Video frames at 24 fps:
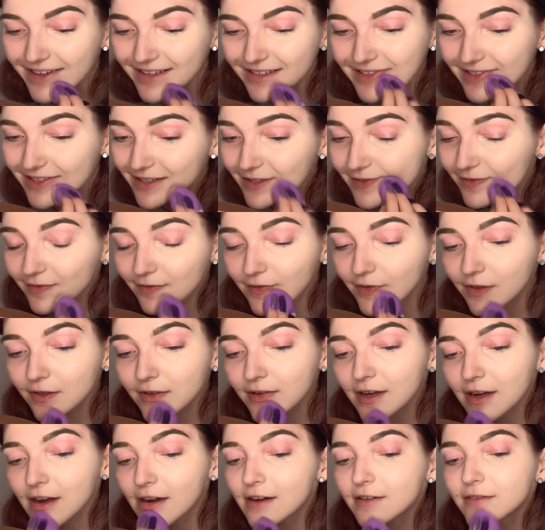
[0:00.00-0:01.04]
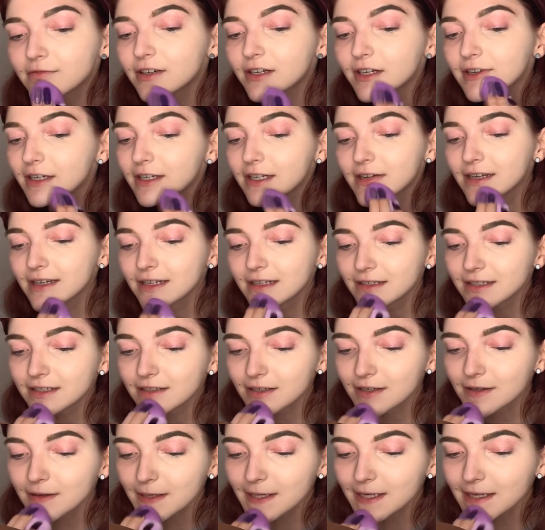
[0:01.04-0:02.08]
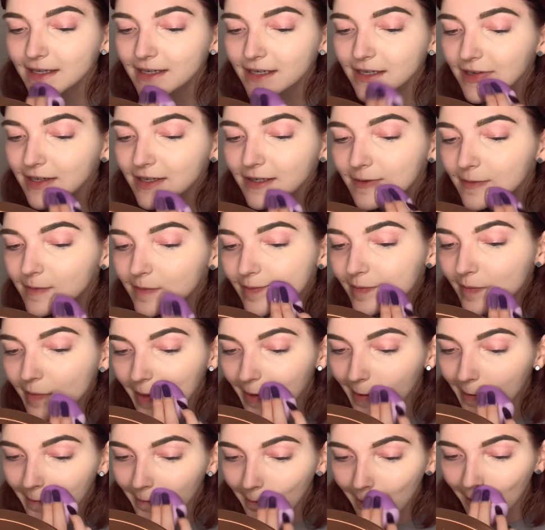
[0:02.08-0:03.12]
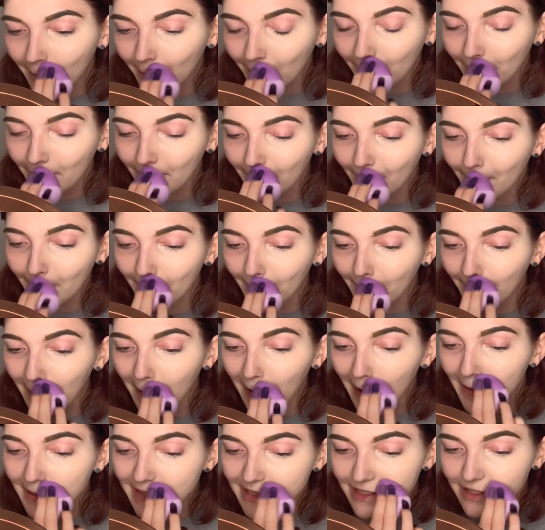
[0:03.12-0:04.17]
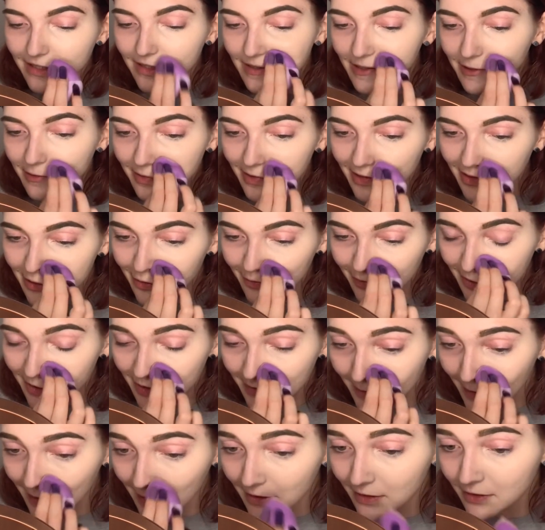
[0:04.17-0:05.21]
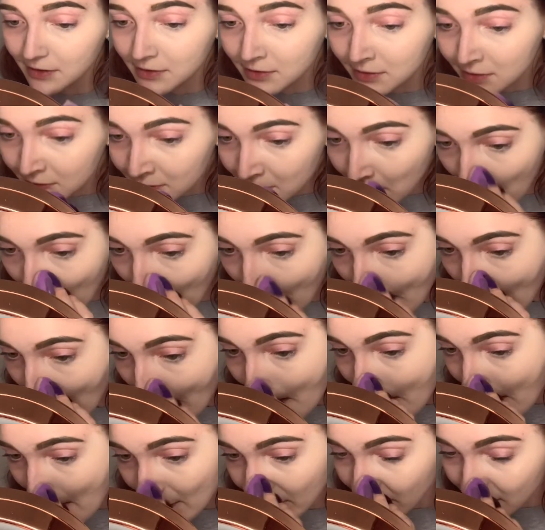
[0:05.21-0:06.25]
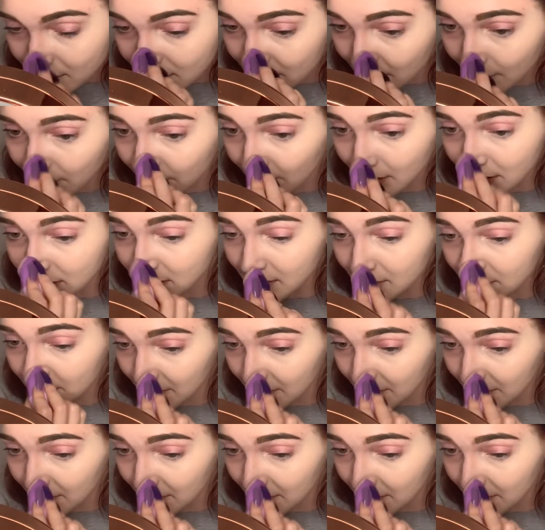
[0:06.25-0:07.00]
this is full coverage, okay. I see you, Super Sponge. So far, so